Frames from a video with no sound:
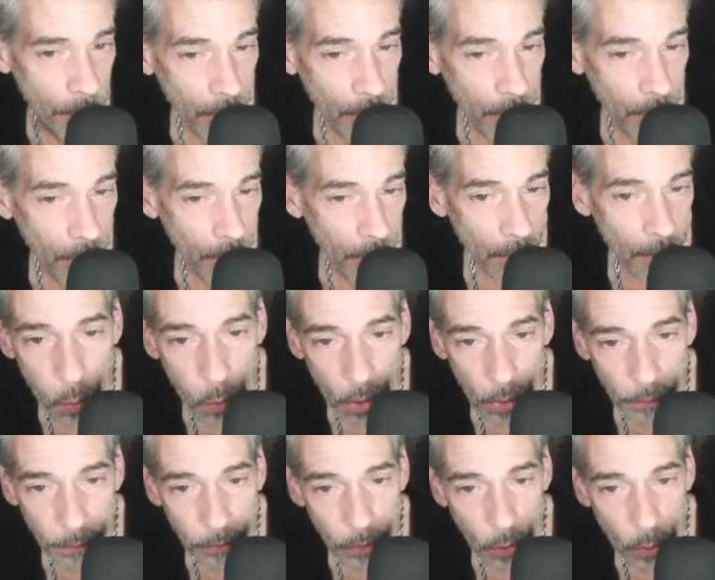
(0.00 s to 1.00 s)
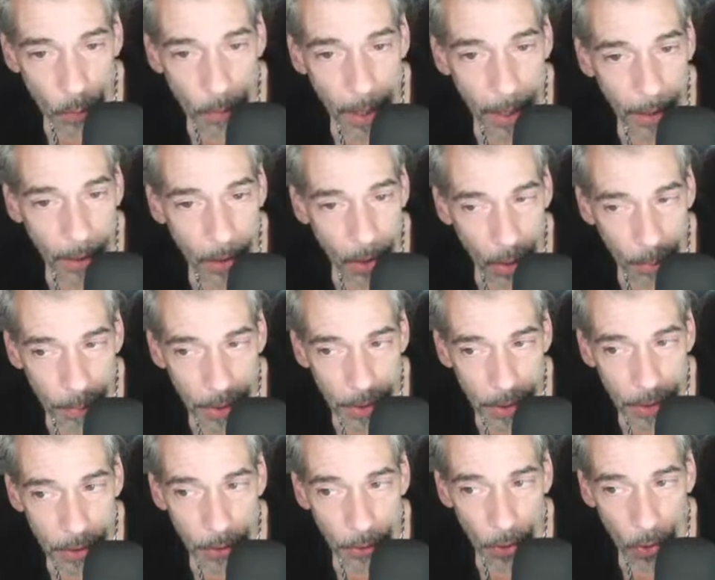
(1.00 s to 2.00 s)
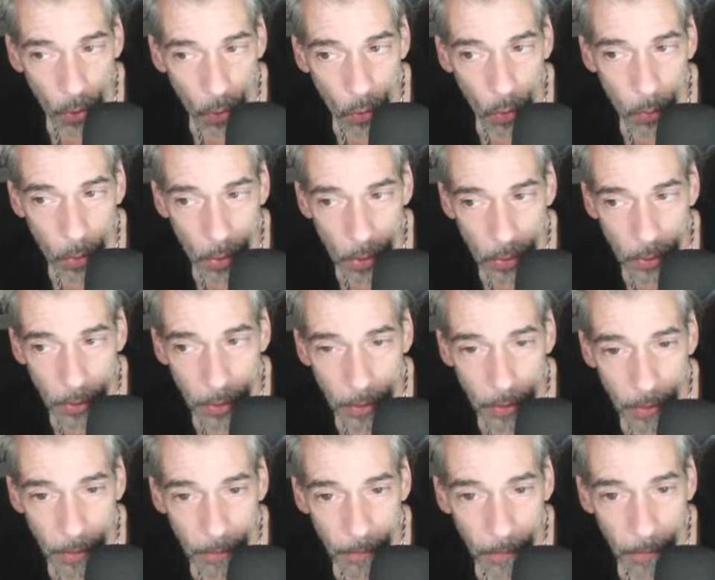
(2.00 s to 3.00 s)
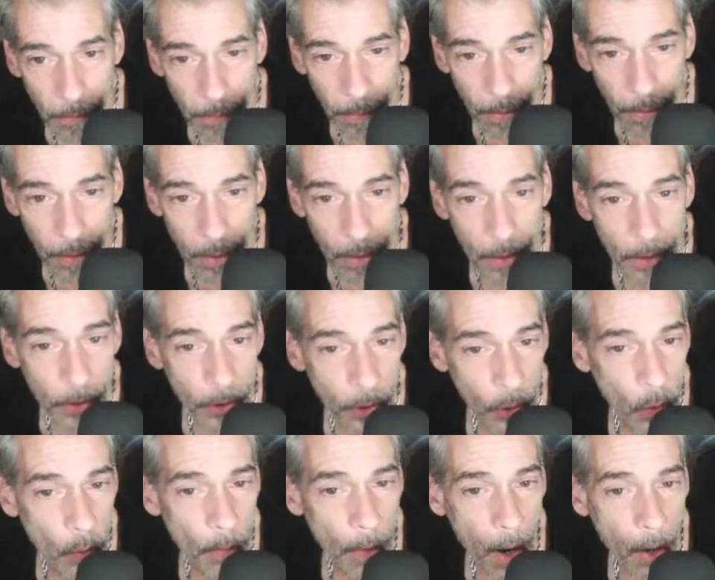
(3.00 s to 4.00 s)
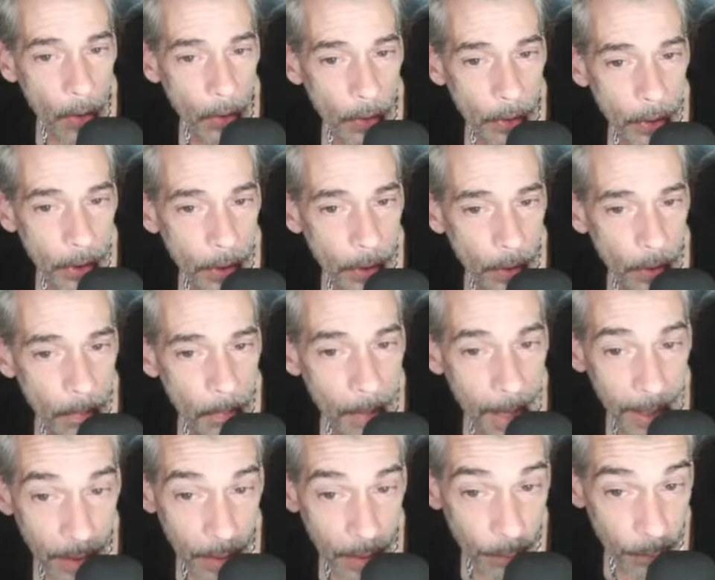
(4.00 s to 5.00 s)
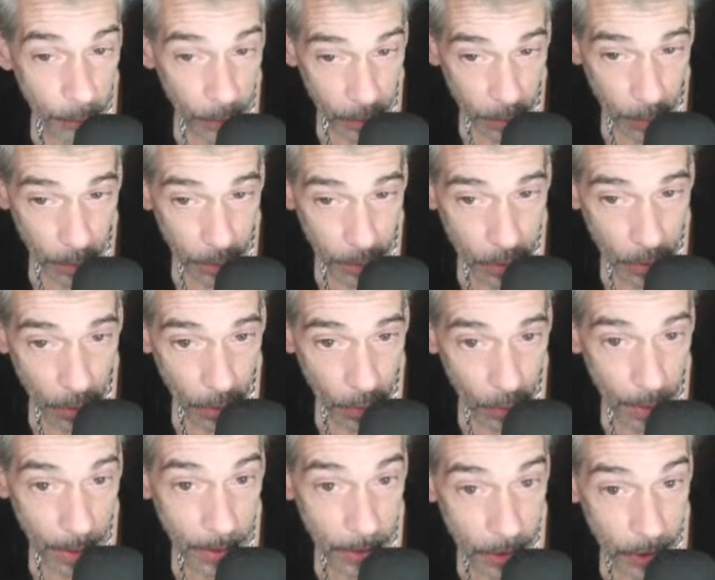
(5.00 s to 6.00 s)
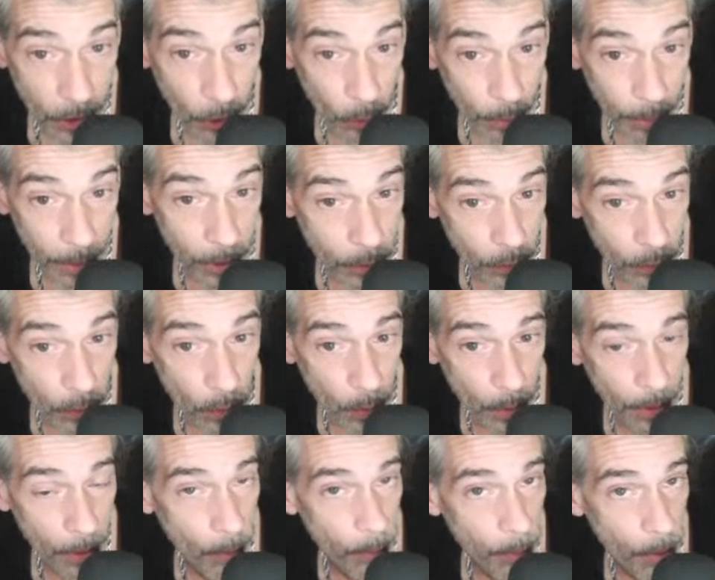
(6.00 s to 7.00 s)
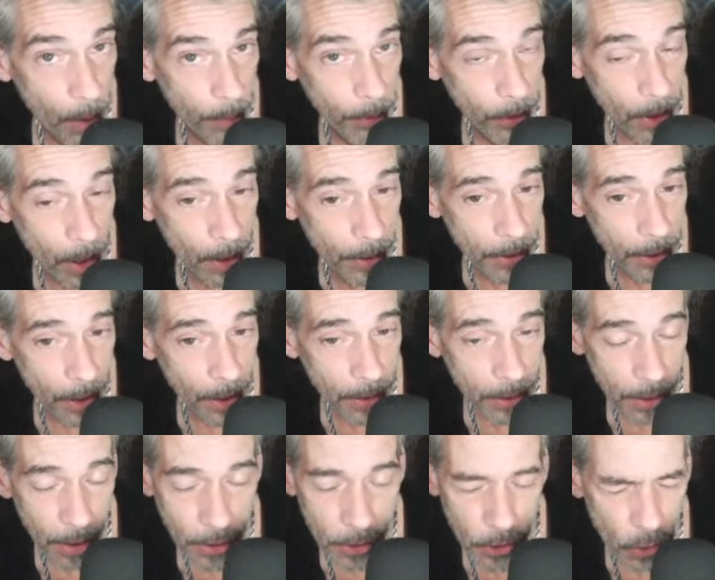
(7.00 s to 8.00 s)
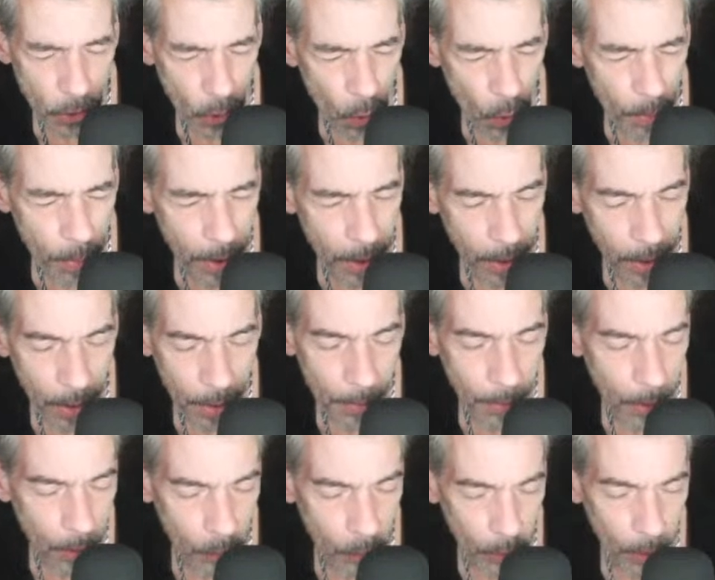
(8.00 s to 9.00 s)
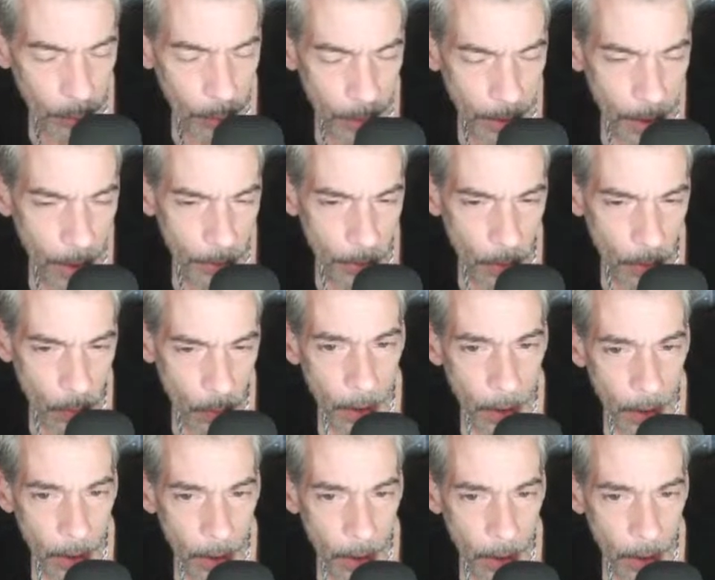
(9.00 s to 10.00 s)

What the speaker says: No worldview may encompass the whole world. Two models may conflict with each other and still be true in their proper context. That's so big, and I'm going to reread that, don't worry.